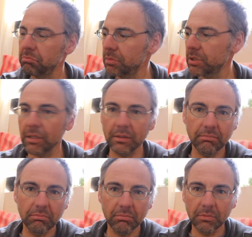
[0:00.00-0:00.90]
It's good.
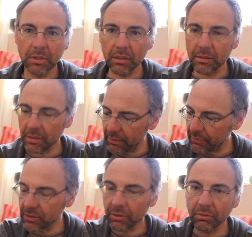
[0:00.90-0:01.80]
It's good. Save
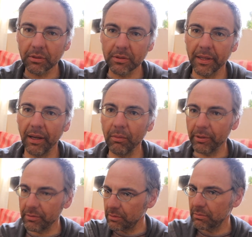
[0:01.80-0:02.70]
the shoulders, the
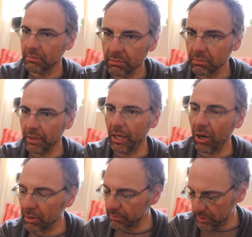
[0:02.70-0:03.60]
elbows, the
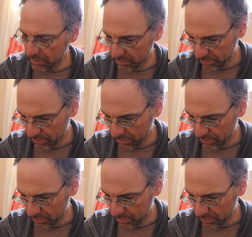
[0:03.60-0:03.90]
arms.